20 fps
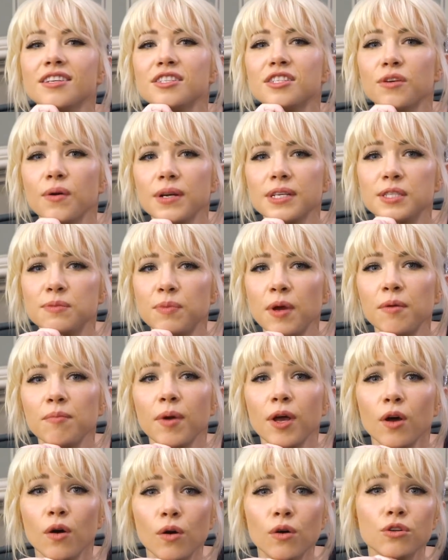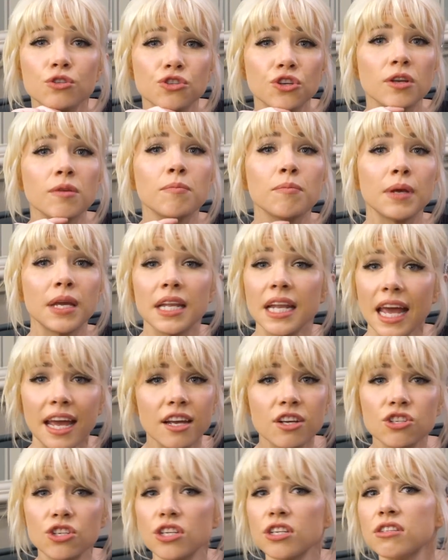so I spent my whole dream being
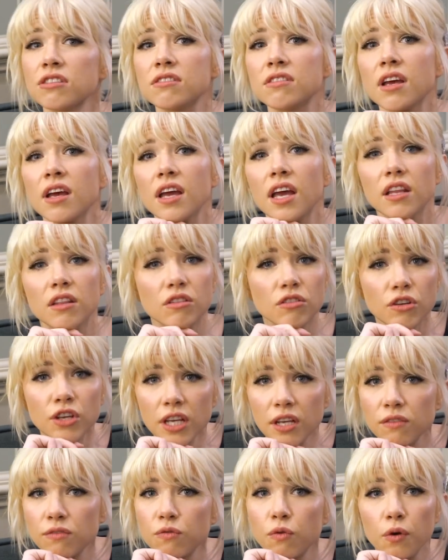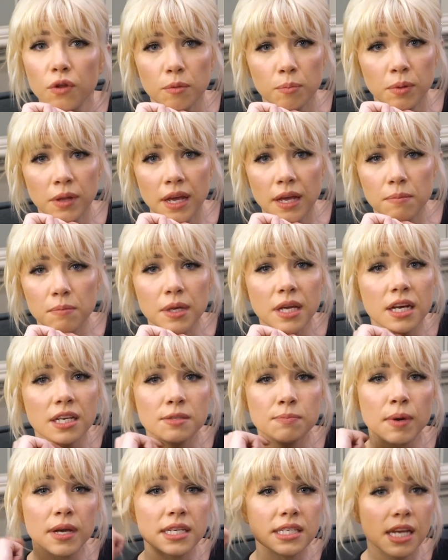anxious and looking for the plane
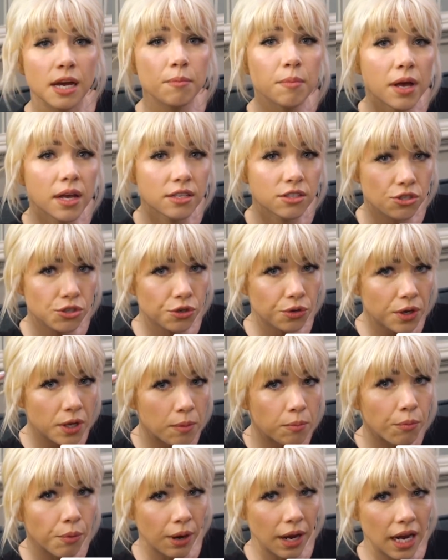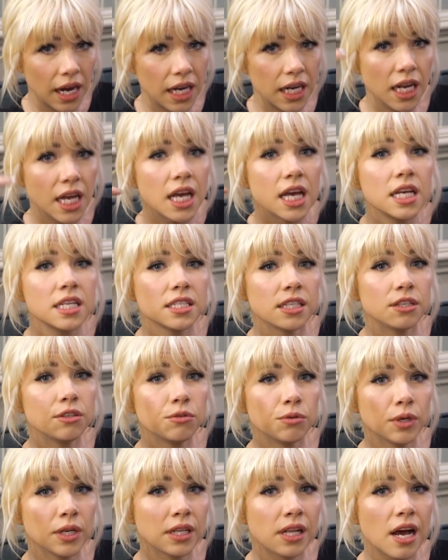because my dumbass dream brain
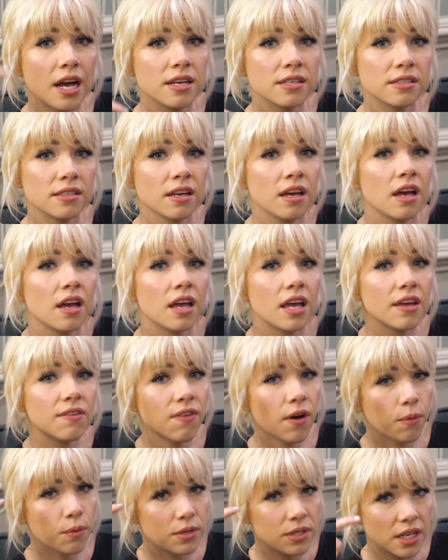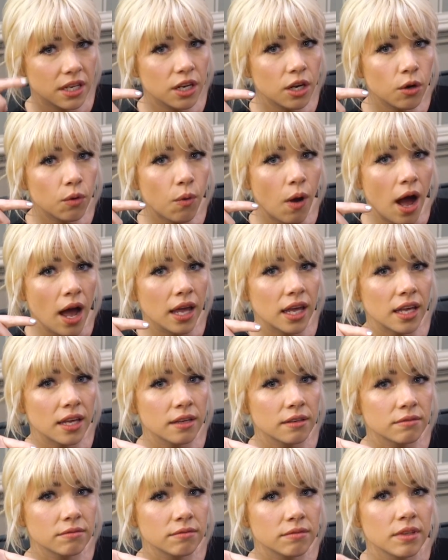didn't realize if I was in Hawaii,
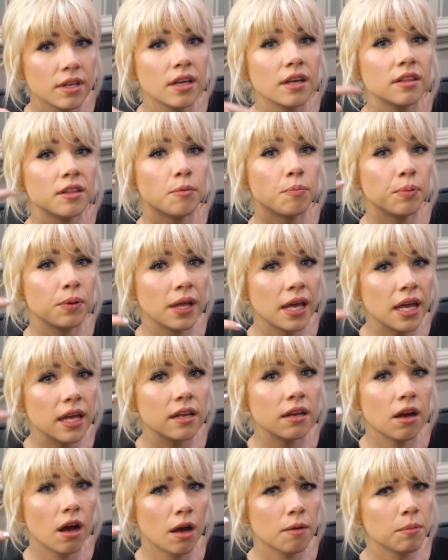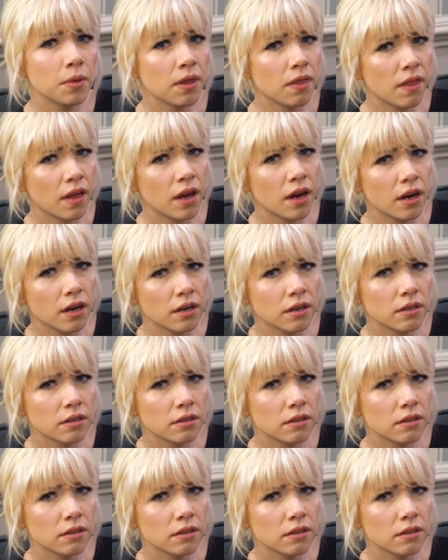the plane got me there.